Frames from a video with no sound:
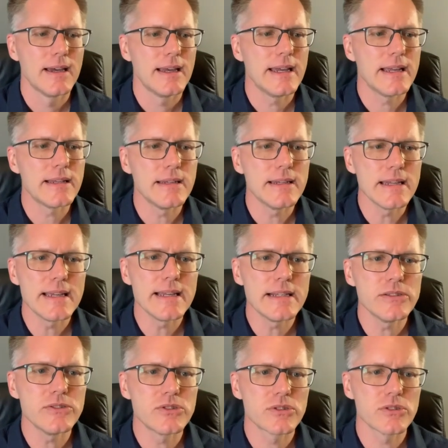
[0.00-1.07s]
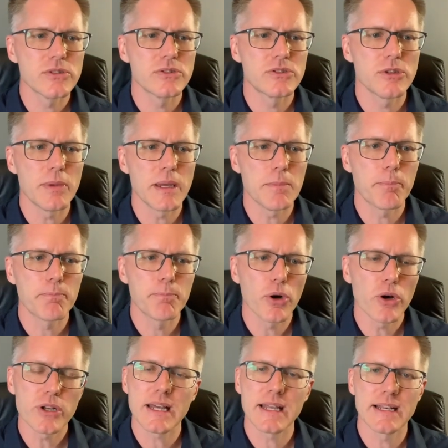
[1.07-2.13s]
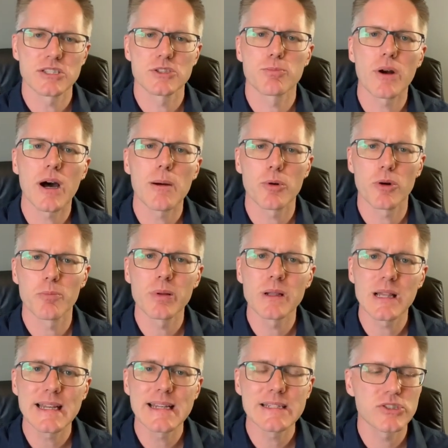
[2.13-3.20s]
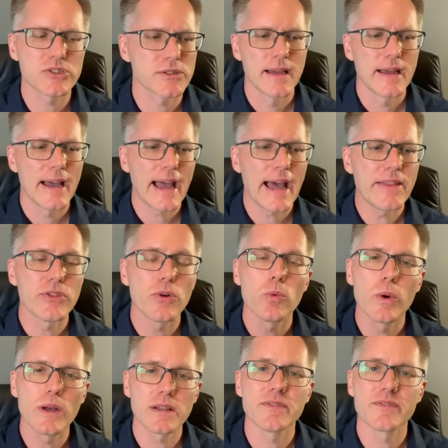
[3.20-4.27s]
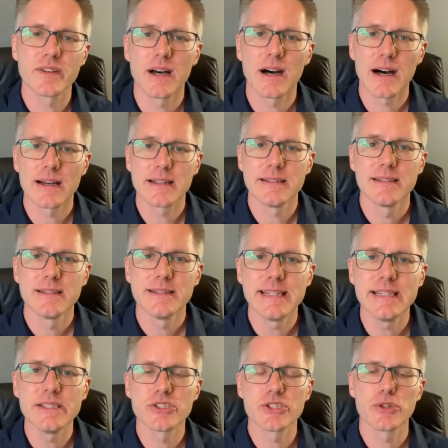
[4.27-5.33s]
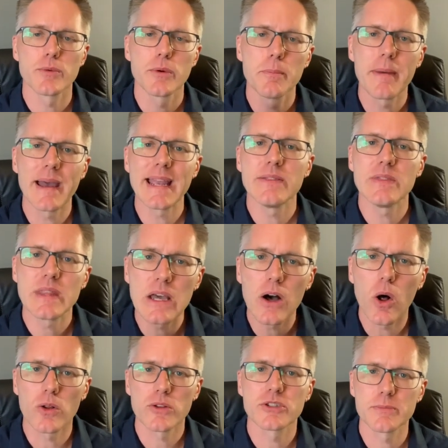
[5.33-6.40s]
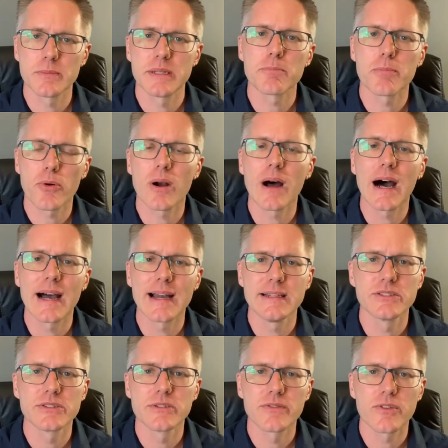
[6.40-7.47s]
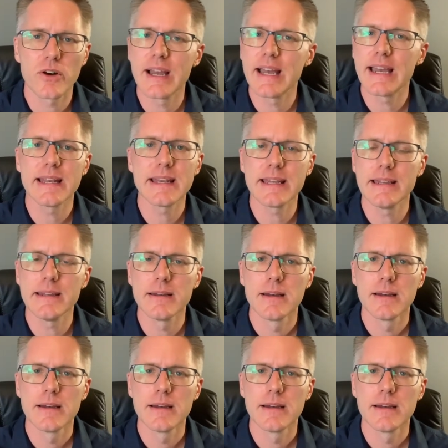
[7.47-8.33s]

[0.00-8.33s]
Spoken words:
It needs to be put in its proper place. And the will of God needs to remain the ultimate prize for any